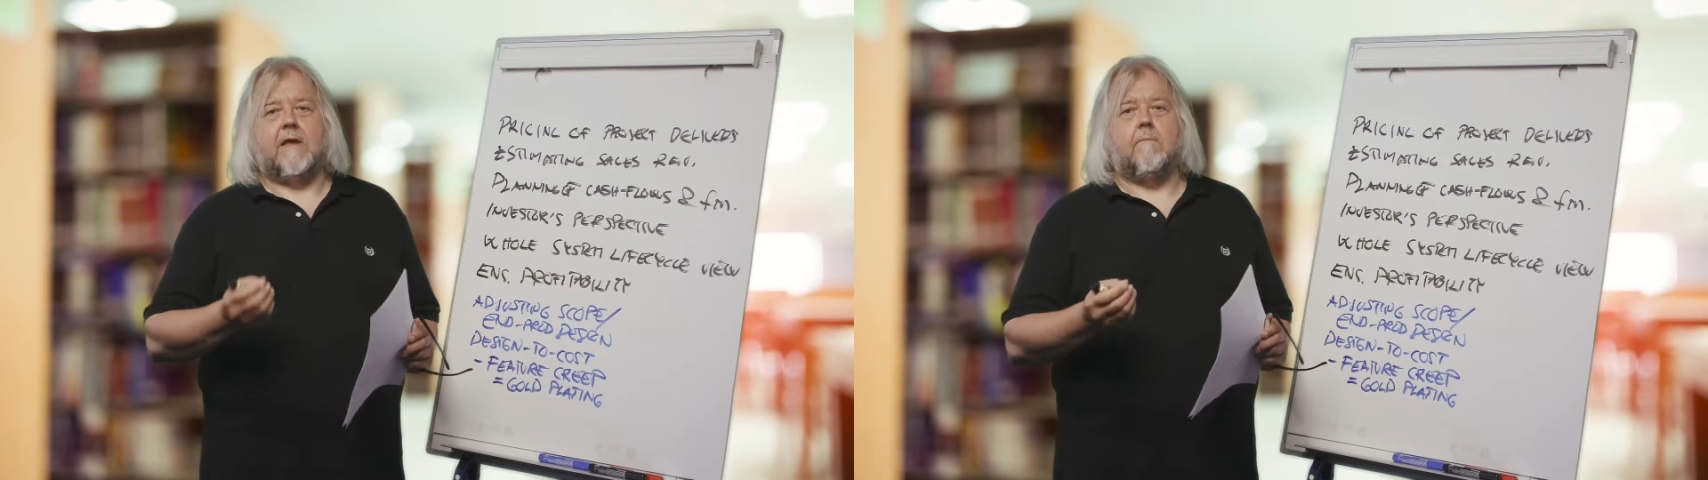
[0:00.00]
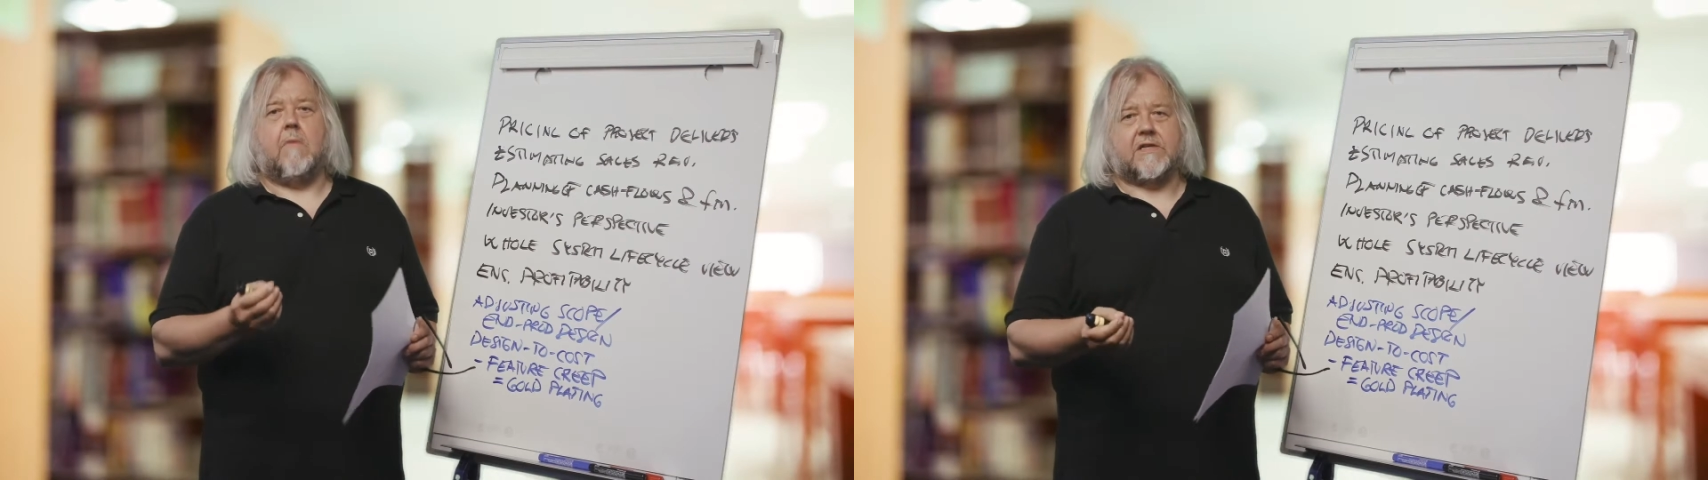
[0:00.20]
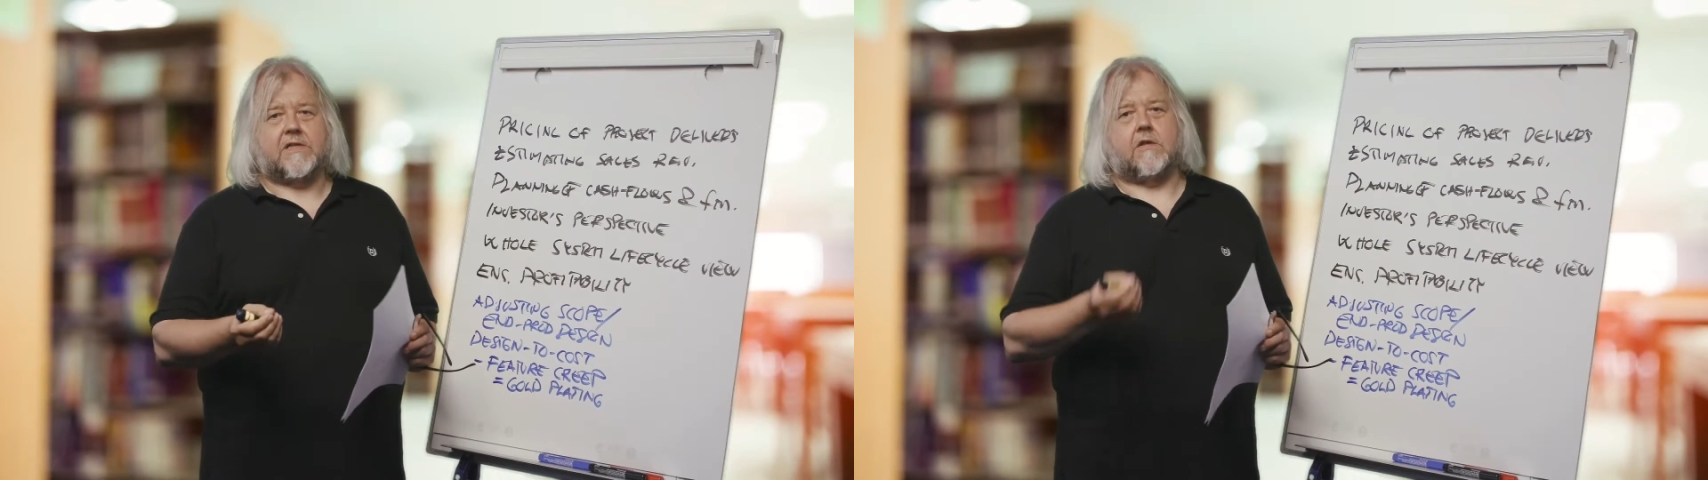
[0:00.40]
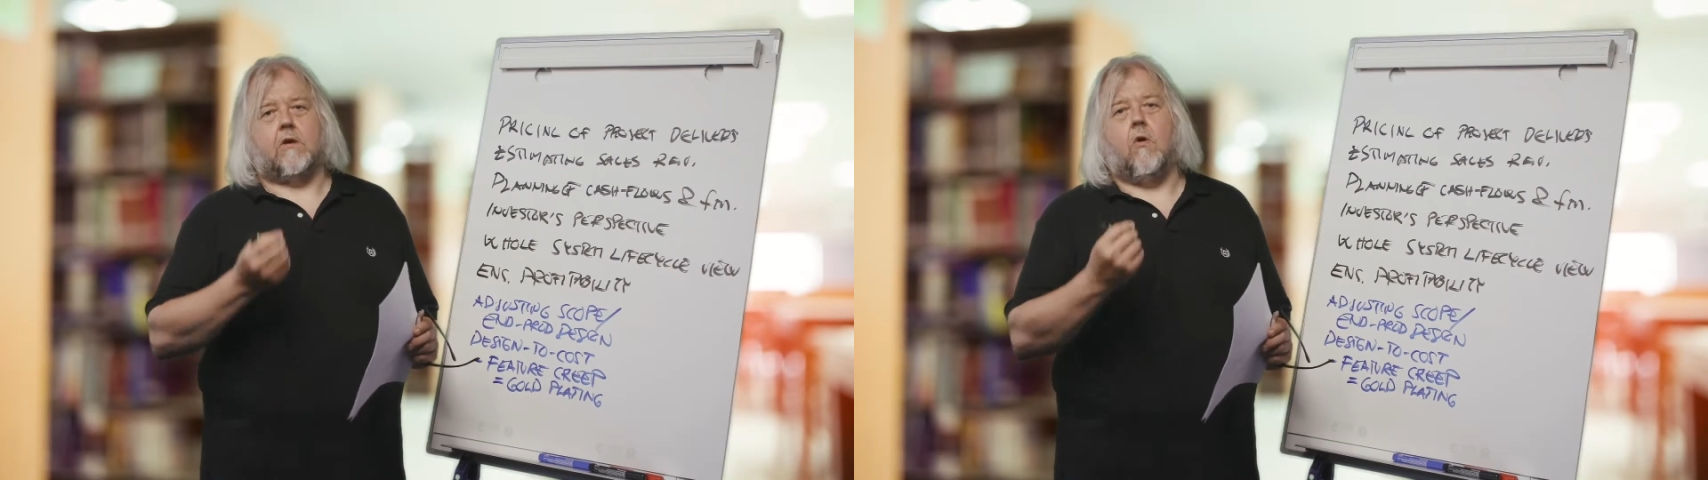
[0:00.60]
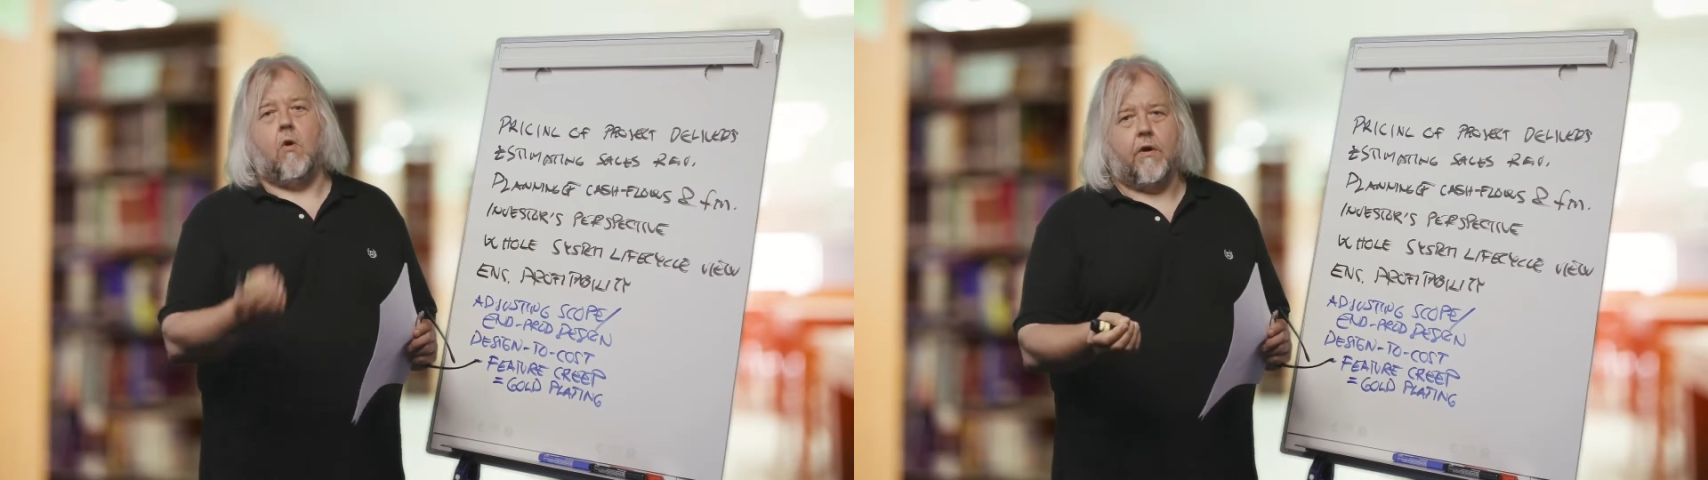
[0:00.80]
we must
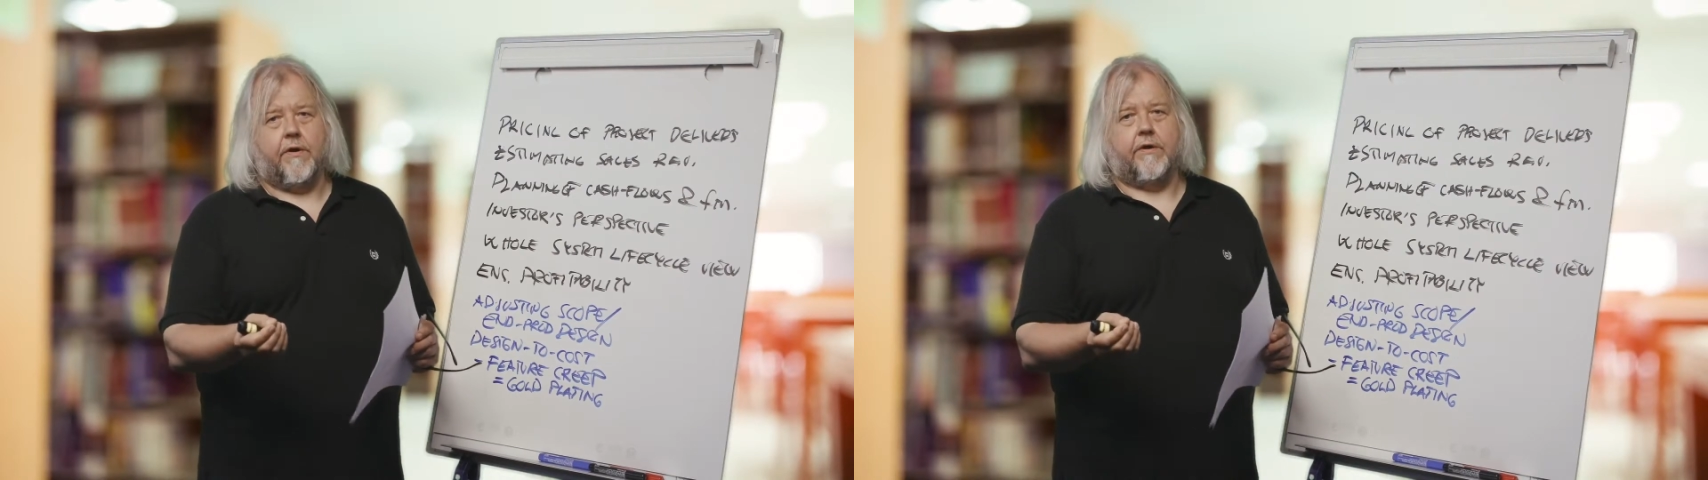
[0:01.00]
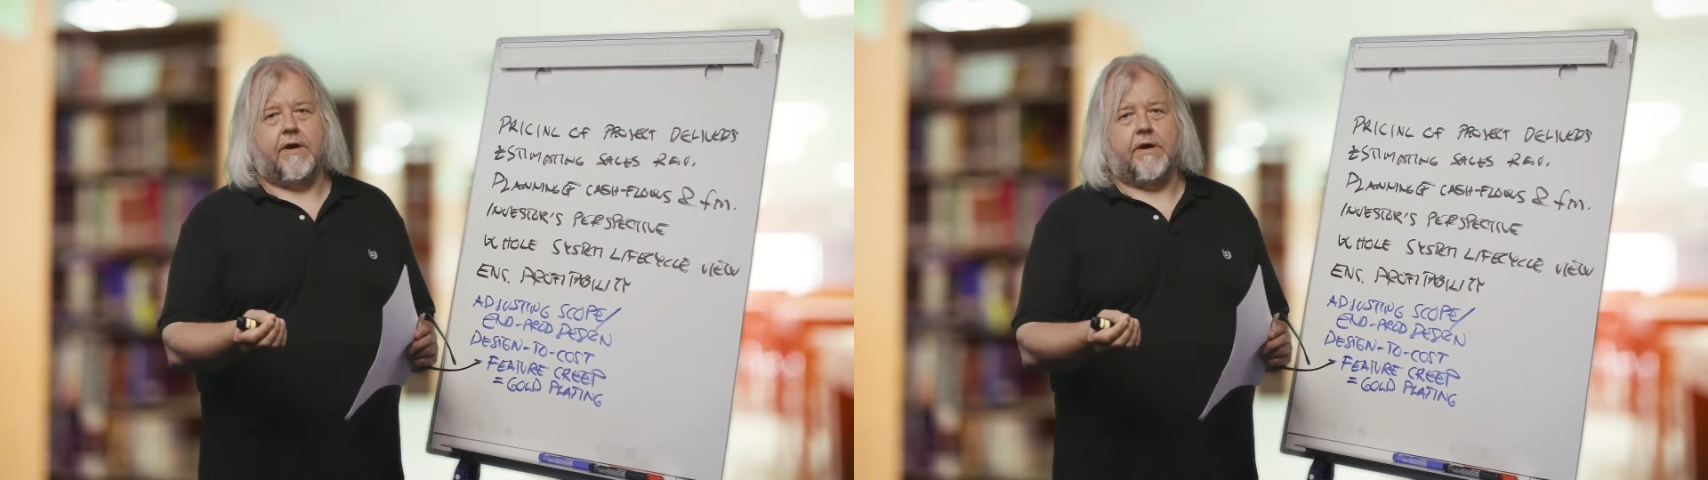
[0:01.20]
order